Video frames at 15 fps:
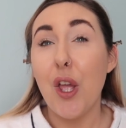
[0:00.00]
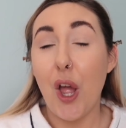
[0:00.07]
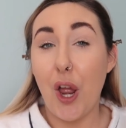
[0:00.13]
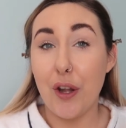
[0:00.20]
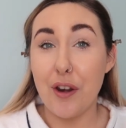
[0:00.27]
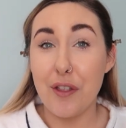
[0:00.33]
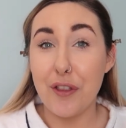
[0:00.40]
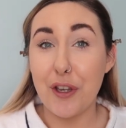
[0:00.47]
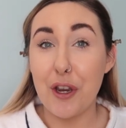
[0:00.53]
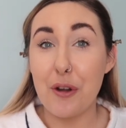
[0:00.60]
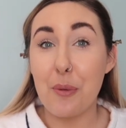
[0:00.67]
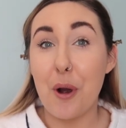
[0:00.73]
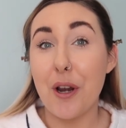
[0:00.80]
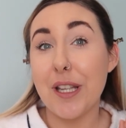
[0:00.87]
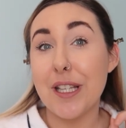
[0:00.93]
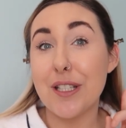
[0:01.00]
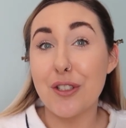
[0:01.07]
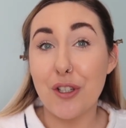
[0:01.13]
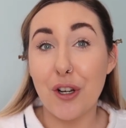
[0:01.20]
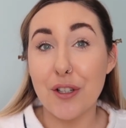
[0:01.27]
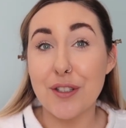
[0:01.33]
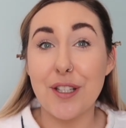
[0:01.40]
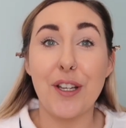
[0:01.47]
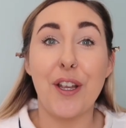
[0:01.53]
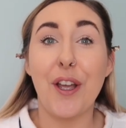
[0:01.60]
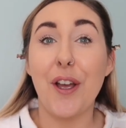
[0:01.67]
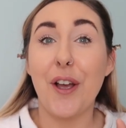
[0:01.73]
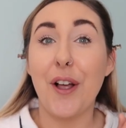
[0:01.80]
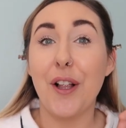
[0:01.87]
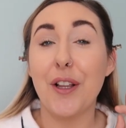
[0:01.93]
Another good one is Gossip
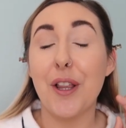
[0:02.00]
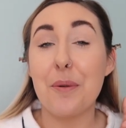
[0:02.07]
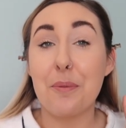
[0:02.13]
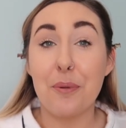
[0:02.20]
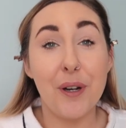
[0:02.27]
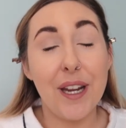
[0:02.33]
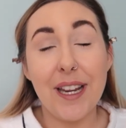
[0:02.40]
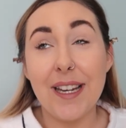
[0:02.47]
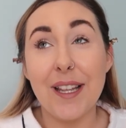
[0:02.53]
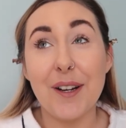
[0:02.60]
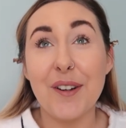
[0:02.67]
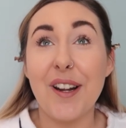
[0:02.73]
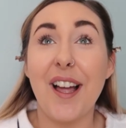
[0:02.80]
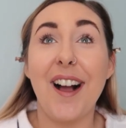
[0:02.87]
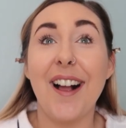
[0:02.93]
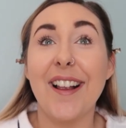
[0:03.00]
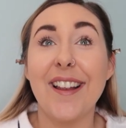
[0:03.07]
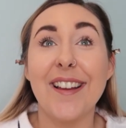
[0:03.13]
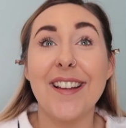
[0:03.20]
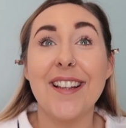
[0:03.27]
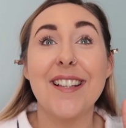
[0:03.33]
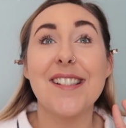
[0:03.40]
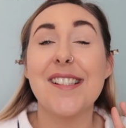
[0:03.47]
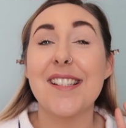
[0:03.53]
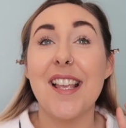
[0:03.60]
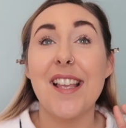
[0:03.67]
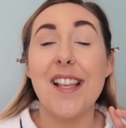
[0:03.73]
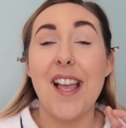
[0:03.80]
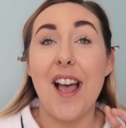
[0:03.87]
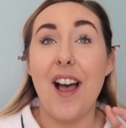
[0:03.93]
Girl, Pretty Little Liars,
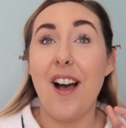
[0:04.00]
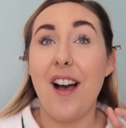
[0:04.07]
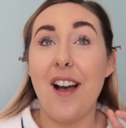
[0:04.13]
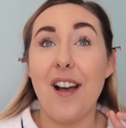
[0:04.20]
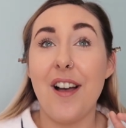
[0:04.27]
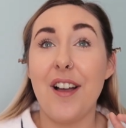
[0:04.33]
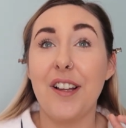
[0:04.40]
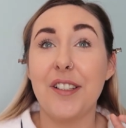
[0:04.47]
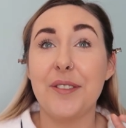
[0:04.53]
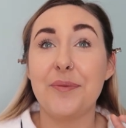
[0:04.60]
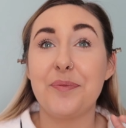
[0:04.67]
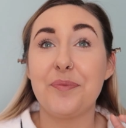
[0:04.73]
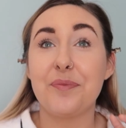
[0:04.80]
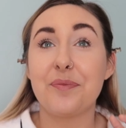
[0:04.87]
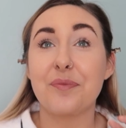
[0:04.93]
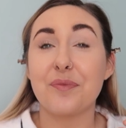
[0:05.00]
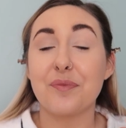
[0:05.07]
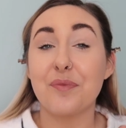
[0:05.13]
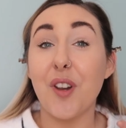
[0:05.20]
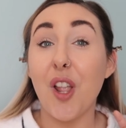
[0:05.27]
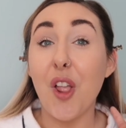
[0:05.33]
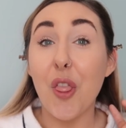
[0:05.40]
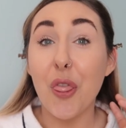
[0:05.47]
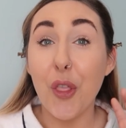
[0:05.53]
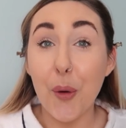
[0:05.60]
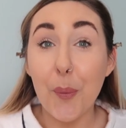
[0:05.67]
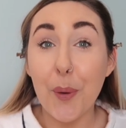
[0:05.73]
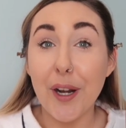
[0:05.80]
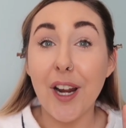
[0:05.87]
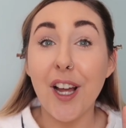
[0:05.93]
The
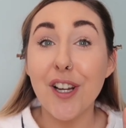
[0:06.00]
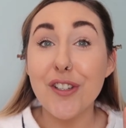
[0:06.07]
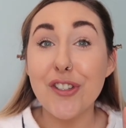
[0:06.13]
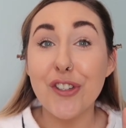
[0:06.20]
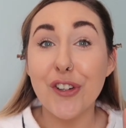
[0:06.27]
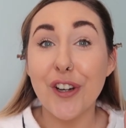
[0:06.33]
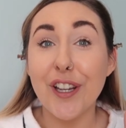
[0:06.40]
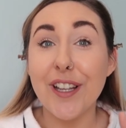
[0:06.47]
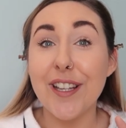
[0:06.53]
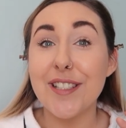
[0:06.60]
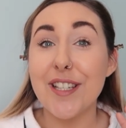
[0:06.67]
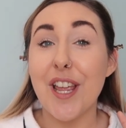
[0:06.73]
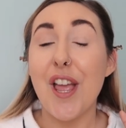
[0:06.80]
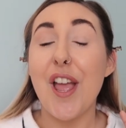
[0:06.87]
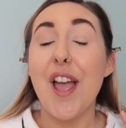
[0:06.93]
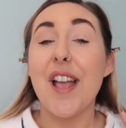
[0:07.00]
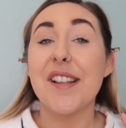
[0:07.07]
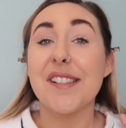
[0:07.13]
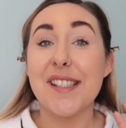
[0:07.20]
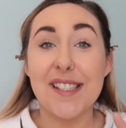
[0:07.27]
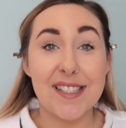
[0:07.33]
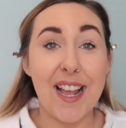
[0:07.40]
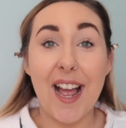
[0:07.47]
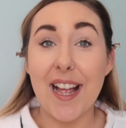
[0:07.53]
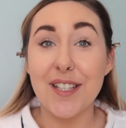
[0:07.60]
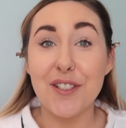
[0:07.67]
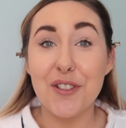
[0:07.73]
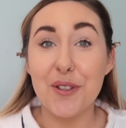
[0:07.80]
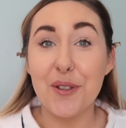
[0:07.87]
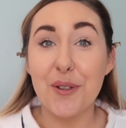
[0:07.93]
100,
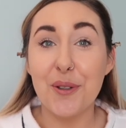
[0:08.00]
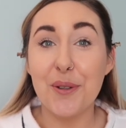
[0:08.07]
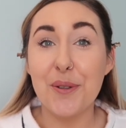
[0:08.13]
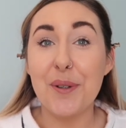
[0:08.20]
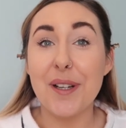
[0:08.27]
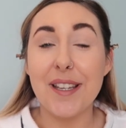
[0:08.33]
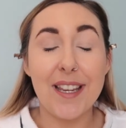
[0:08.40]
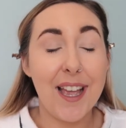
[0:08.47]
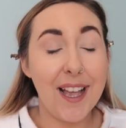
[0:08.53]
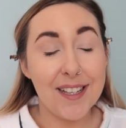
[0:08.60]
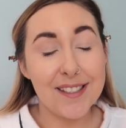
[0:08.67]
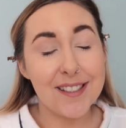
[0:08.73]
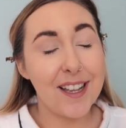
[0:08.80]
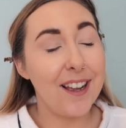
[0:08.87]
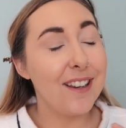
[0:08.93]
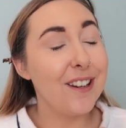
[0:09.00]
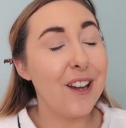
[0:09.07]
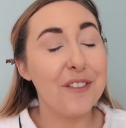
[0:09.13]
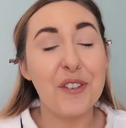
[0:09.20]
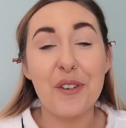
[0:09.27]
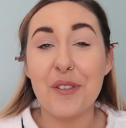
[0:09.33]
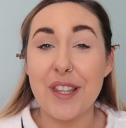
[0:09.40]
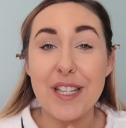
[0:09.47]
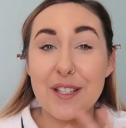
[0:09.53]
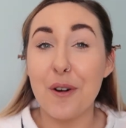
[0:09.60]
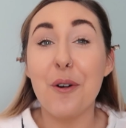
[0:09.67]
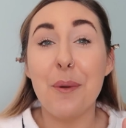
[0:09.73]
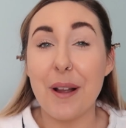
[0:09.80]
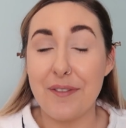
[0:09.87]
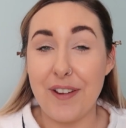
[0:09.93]
Scandal. Yes, I love all these. Are
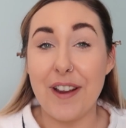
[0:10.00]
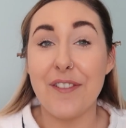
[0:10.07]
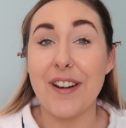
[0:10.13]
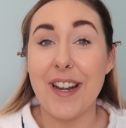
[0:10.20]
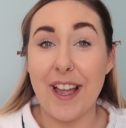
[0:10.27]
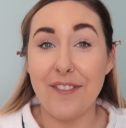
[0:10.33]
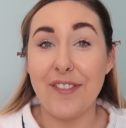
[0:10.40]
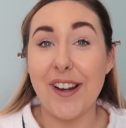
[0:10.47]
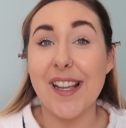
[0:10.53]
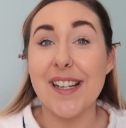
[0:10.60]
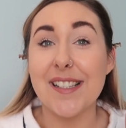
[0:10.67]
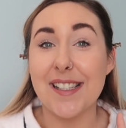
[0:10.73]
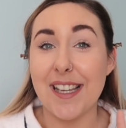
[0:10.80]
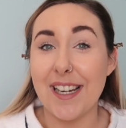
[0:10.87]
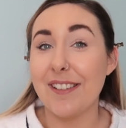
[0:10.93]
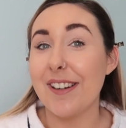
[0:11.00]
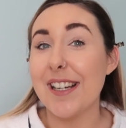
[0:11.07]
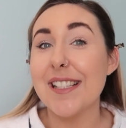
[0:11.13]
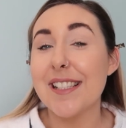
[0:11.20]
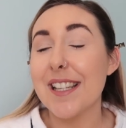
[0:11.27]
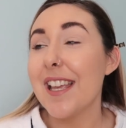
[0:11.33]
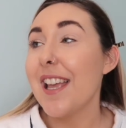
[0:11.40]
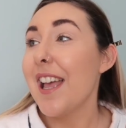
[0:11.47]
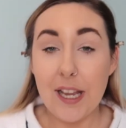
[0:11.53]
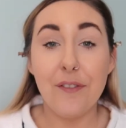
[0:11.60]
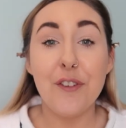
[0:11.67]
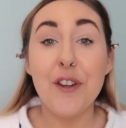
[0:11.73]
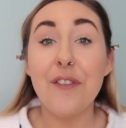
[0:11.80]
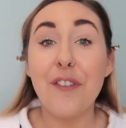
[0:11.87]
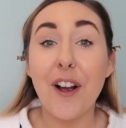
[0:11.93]
all my favorite Netflix series. If
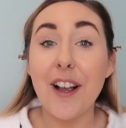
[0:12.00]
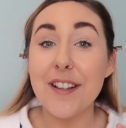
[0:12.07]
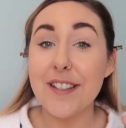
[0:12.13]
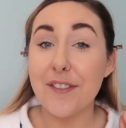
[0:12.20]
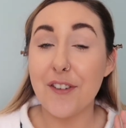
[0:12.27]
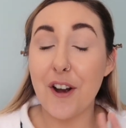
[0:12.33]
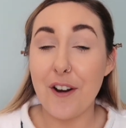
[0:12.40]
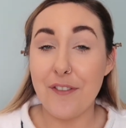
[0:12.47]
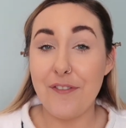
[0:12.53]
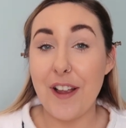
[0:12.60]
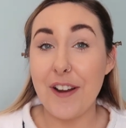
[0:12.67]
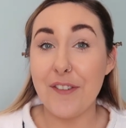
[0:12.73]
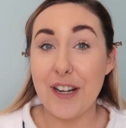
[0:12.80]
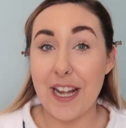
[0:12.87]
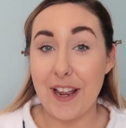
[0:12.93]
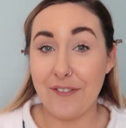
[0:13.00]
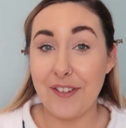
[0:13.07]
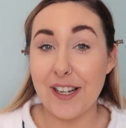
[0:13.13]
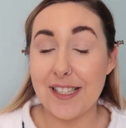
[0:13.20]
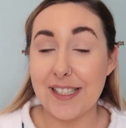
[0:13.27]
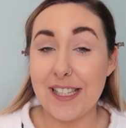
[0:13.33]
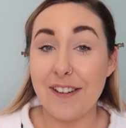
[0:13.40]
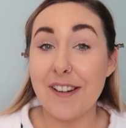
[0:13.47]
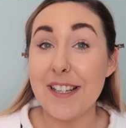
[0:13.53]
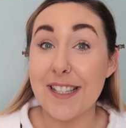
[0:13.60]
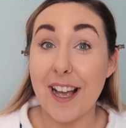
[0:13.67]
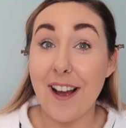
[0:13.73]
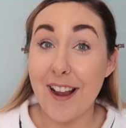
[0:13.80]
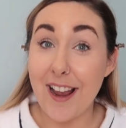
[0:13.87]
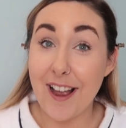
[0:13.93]
you guys have got a favorite Netflix series
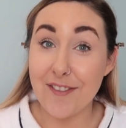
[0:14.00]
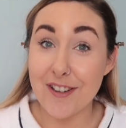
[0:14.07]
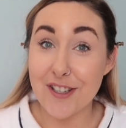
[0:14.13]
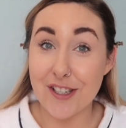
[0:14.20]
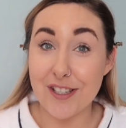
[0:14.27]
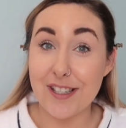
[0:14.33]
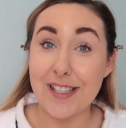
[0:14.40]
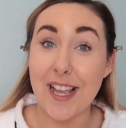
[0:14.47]
that I haven't just